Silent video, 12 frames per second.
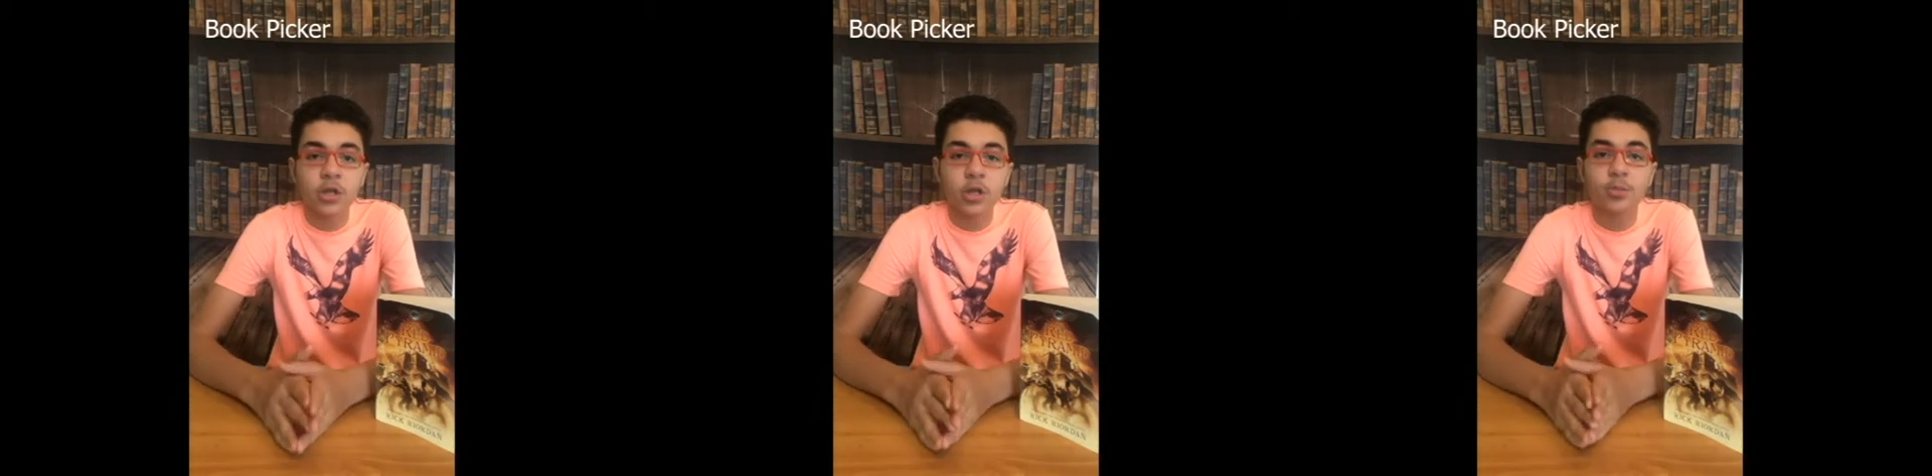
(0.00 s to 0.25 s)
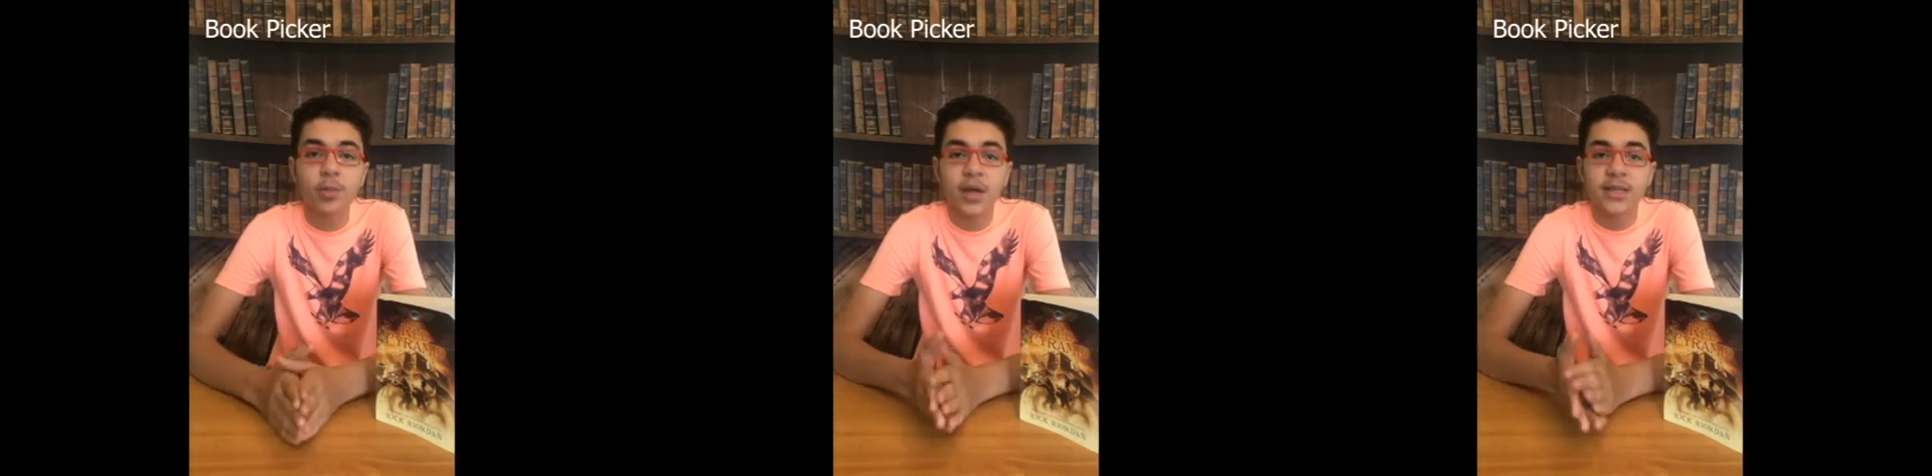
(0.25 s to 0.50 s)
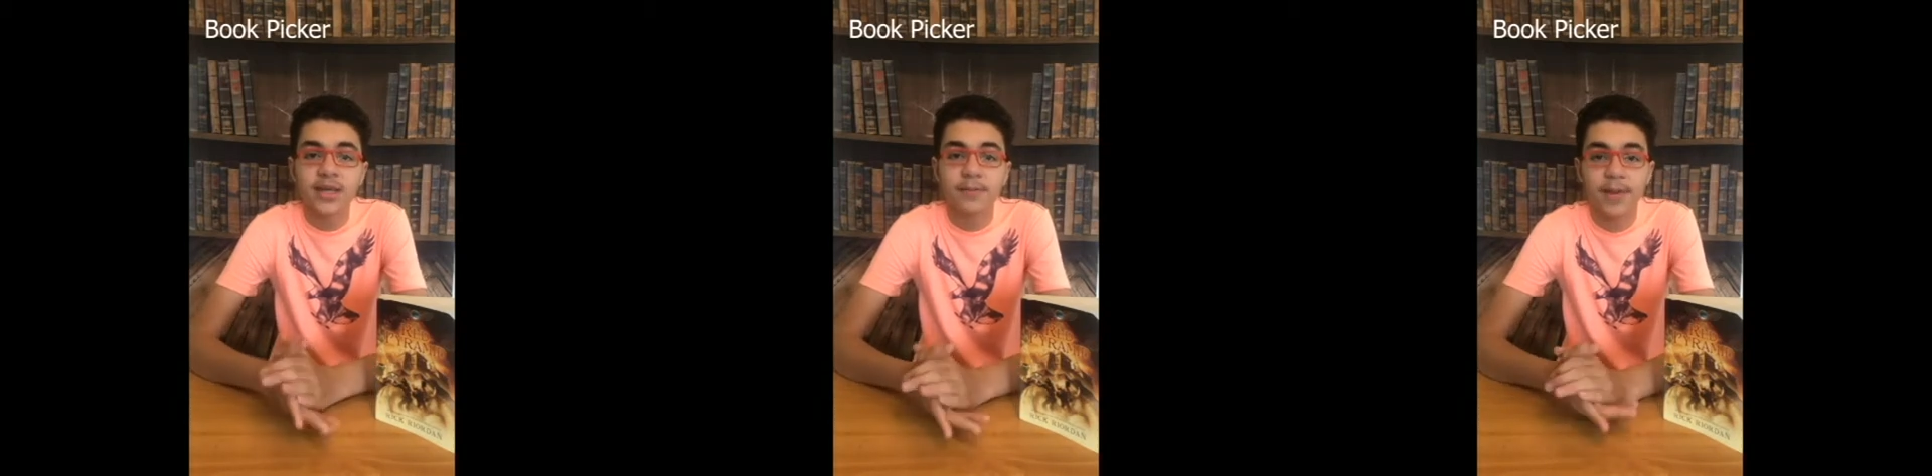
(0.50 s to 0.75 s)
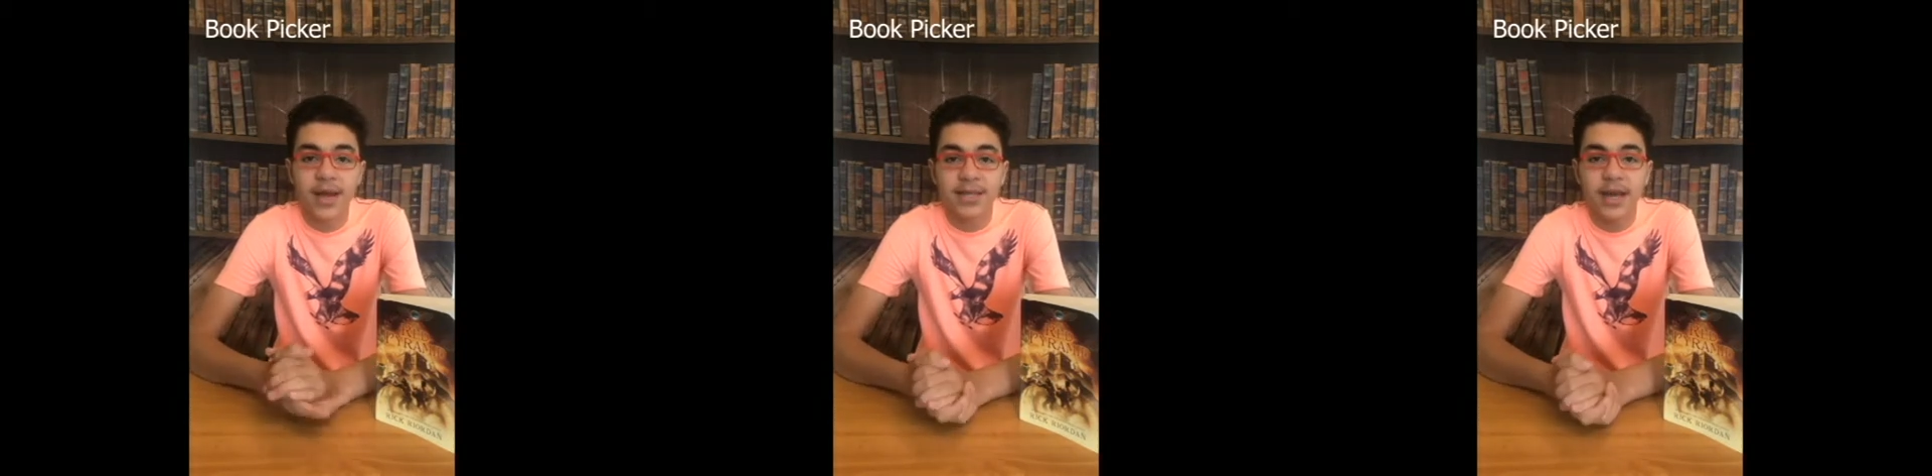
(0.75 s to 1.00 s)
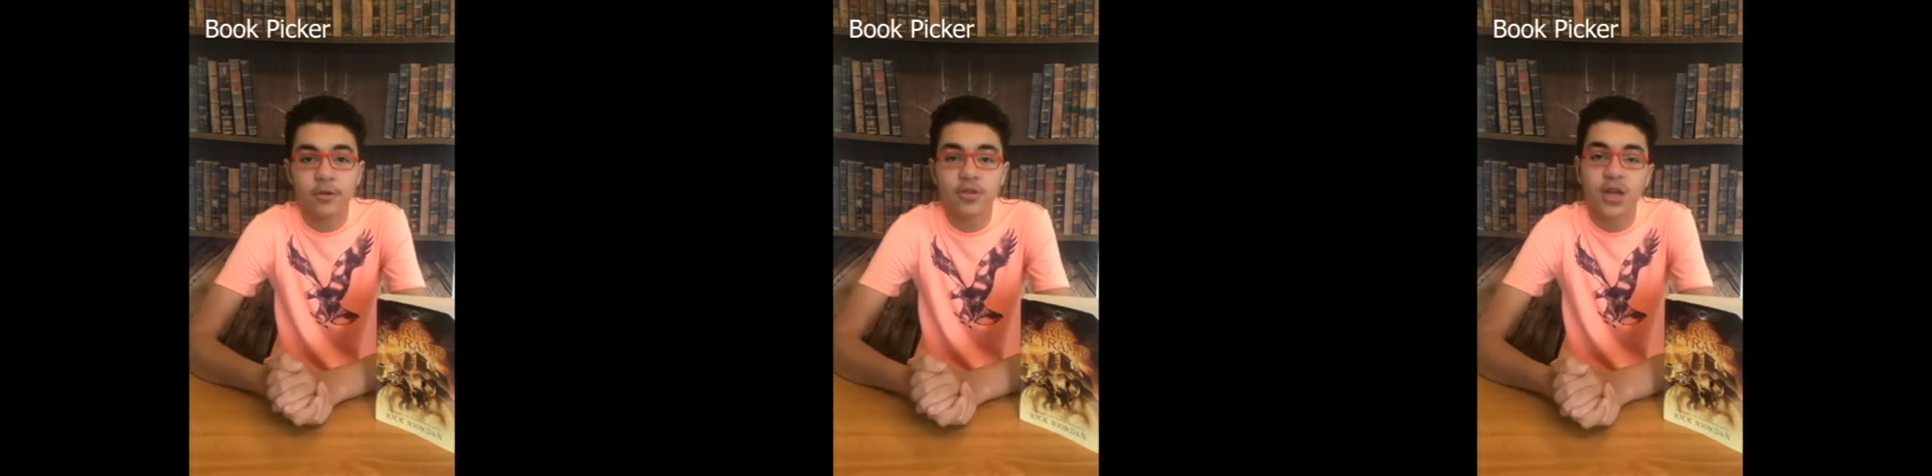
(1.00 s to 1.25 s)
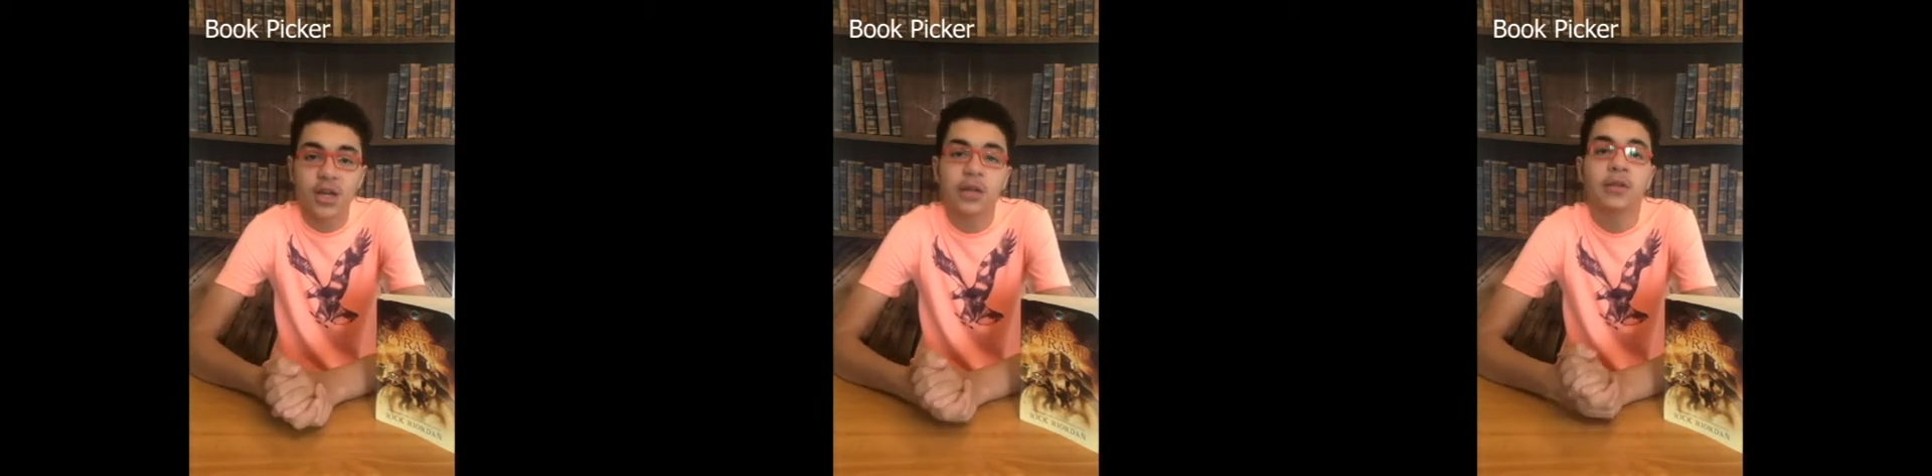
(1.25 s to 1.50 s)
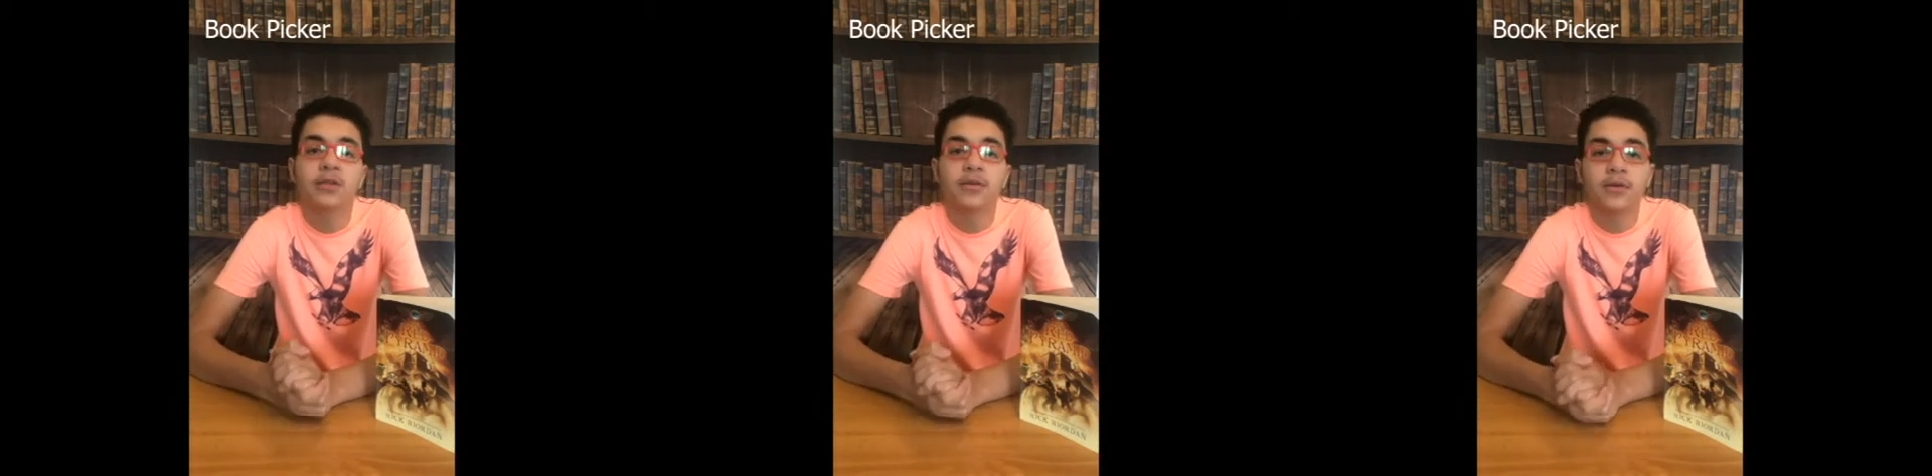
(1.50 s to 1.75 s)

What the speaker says: pass out again.